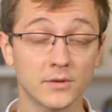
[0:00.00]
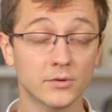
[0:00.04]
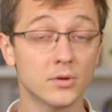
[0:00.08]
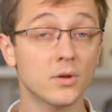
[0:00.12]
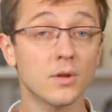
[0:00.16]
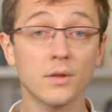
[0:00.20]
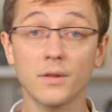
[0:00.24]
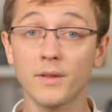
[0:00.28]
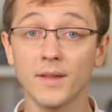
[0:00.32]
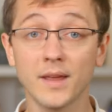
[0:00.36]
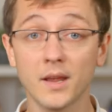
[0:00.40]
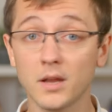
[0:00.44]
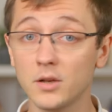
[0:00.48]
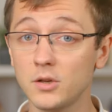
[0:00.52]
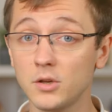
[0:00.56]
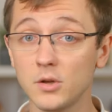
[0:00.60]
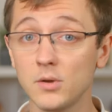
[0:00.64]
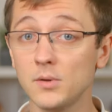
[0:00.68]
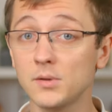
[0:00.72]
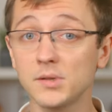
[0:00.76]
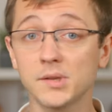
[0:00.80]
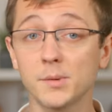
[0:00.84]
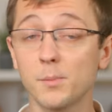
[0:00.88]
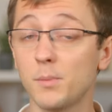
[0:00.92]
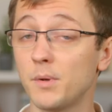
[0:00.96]
so that they can
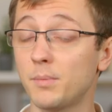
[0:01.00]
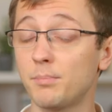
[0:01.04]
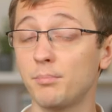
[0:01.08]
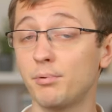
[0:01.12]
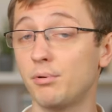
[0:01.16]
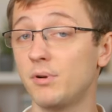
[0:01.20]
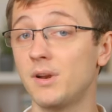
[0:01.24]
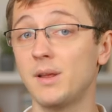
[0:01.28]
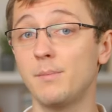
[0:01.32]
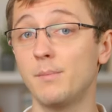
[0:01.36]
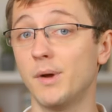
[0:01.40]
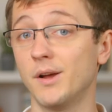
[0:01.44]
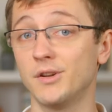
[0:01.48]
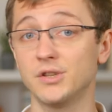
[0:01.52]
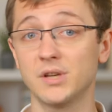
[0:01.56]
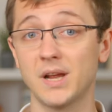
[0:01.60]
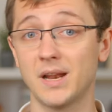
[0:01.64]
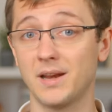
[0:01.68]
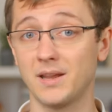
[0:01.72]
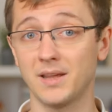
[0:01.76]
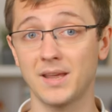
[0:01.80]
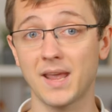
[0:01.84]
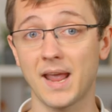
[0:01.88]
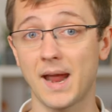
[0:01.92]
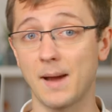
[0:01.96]
use them with pretty much
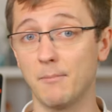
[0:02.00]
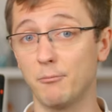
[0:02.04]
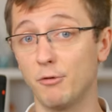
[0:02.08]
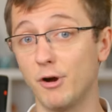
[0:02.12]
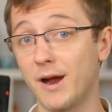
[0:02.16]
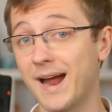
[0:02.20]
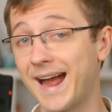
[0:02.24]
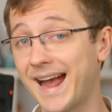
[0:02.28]
any camera